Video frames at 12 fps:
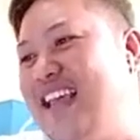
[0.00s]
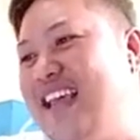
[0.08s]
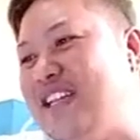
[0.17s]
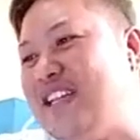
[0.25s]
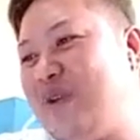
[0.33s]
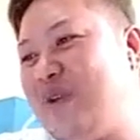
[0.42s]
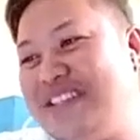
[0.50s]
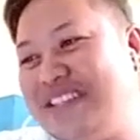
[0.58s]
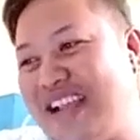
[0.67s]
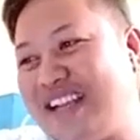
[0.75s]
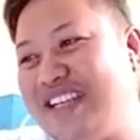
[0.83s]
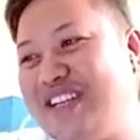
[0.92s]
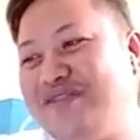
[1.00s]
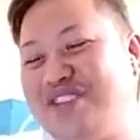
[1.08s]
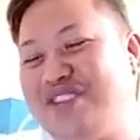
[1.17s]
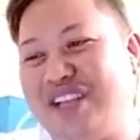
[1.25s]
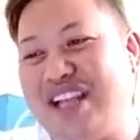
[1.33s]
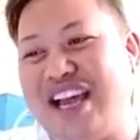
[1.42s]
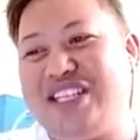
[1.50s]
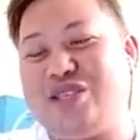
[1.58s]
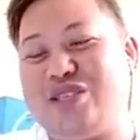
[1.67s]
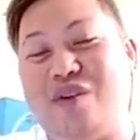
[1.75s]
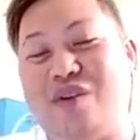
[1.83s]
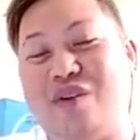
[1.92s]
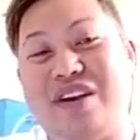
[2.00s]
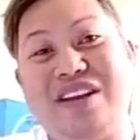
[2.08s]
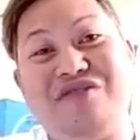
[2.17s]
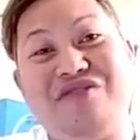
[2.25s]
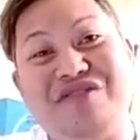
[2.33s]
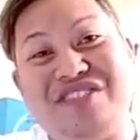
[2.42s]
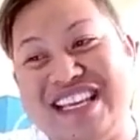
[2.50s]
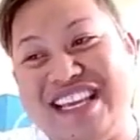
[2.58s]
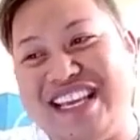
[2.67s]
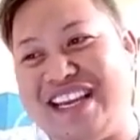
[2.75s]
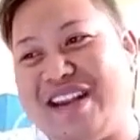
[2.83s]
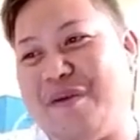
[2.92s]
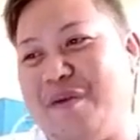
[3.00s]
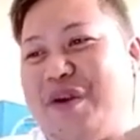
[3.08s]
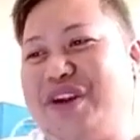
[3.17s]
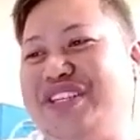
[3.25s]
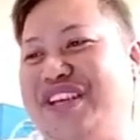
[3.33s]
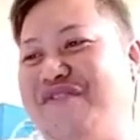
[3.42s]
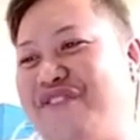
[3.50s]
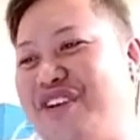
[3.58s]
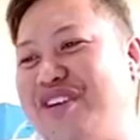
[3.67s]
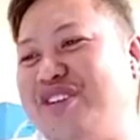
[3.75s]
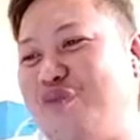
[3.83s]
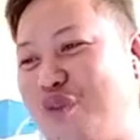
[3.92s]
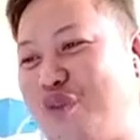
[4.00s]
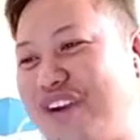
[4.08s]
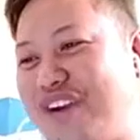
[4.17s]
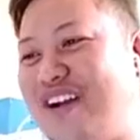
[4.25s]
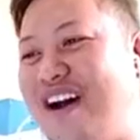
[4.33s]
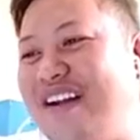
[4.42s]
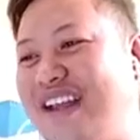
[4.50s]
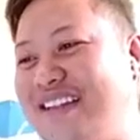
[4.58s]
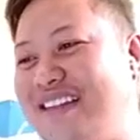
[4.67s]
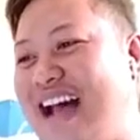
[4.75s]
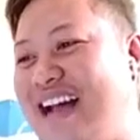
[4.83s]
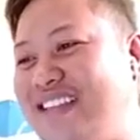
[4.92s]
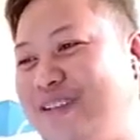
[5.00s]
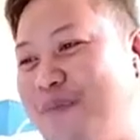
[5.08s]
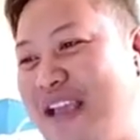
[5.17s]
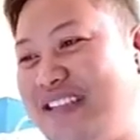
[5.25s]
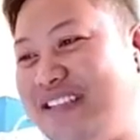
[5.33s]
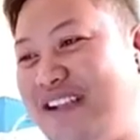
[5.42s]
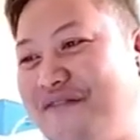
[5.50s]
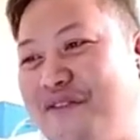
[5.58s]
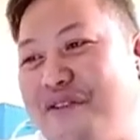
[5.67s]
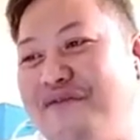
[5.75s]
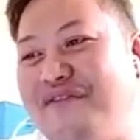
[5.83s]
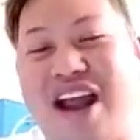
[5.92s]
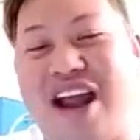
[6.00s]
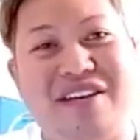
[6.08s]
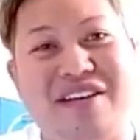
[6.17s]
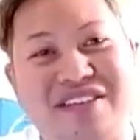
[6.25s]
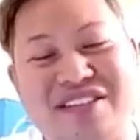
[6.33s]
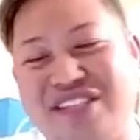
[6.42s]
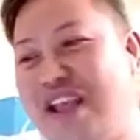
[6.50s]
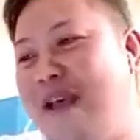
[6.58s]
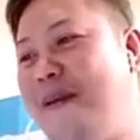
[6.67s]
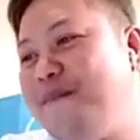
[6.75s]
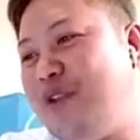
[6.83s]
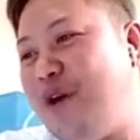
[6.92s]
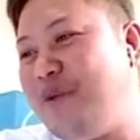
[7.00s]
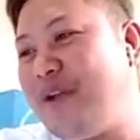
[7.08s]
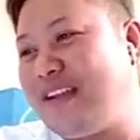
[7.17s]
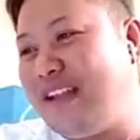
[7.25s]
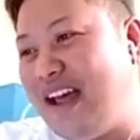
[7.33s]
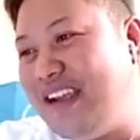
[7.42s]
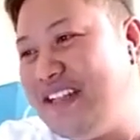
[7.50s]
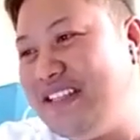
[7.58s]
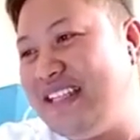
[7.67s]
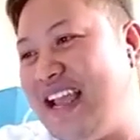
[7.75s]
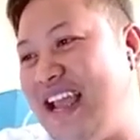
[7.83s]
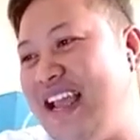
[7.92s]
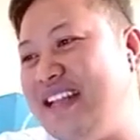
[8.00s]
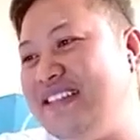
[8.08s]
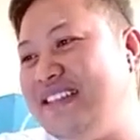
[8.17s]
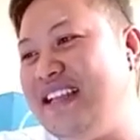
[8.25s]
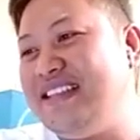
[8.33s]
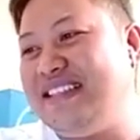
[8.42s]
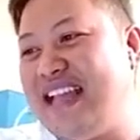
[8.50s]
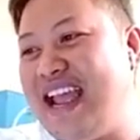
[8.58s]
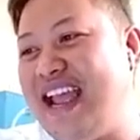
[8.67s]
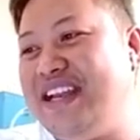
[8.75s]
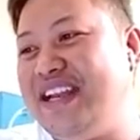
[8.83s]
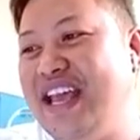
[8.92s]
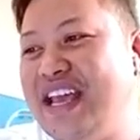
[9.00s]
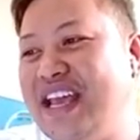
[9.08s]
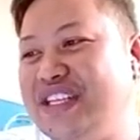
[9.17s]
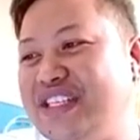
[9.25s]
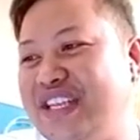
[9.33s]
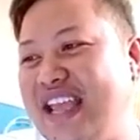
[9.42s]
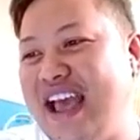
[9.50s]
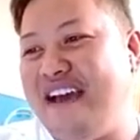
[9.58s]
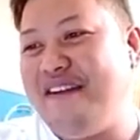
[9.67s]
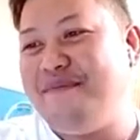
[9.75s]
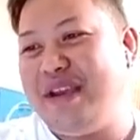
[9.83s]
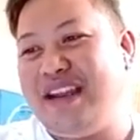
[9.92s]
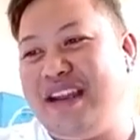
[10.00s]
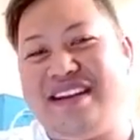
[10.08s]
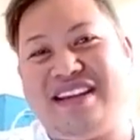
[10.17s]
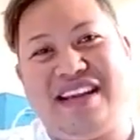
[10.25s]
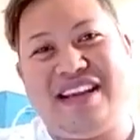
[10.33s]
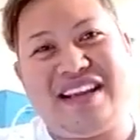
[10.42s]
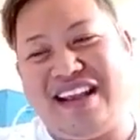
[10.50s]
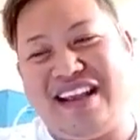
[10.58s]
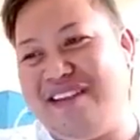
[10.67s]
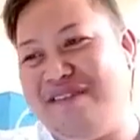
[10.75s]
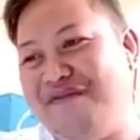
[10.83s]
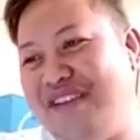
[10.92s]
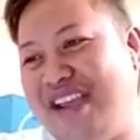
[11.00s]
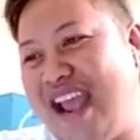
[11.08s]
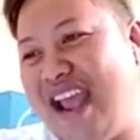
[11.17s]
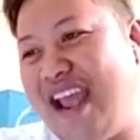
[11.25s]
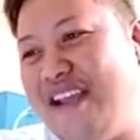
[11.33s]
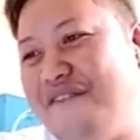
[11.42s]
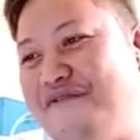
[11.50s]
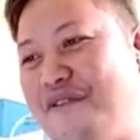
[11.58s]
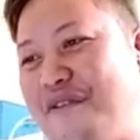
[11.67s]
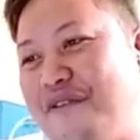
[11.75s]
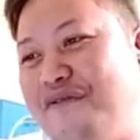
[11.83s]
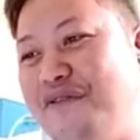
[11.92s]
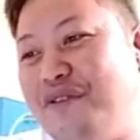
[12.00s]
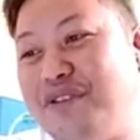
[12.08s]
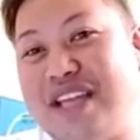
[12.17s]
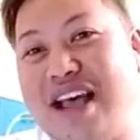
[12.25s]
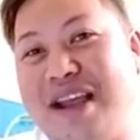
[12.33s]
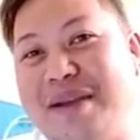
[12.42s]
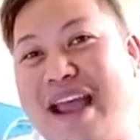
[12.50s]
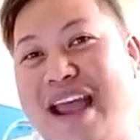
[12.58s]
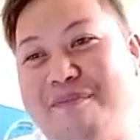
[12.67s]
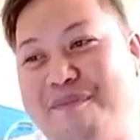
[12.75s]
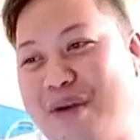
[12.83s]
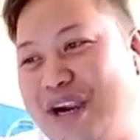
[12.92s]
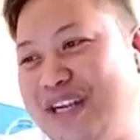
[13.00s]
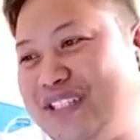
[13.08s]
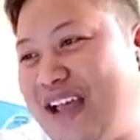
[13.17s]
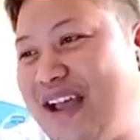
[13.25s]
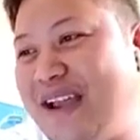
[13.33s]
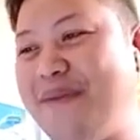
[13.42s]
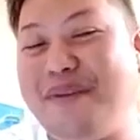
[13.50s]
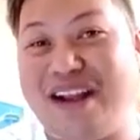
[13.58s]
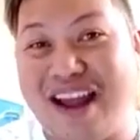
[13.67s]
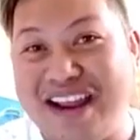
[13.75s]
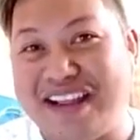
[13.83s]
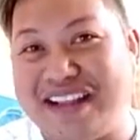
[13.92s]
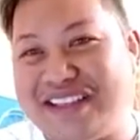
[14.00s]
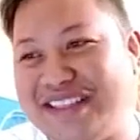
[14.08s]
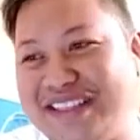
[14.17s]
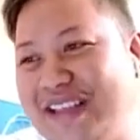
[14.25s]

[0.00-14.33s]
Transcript: 22nd of July 2015, where she first worked on a task basic for various OA clients, and since then, she has been a dedicated VA for full-time and part-time clients.